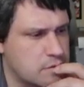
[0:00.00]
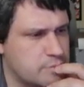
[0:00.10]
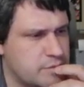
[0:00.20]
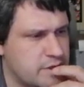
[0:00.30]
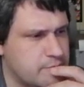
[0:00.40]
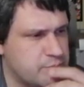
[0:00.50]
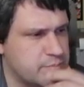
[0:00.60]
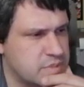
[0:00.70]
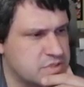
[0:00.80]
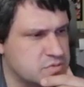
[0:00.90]
a bit.
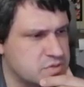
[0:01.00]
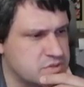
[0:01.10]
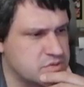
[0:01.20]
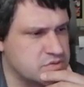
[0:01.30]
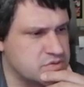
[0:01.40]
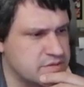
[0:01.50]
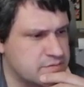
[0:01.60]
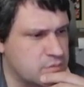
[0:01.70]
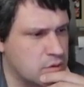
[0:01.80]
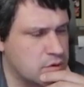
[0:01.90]
We'll do a
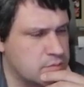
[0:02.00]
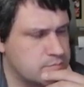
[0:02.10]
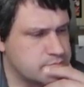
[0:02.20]
d4.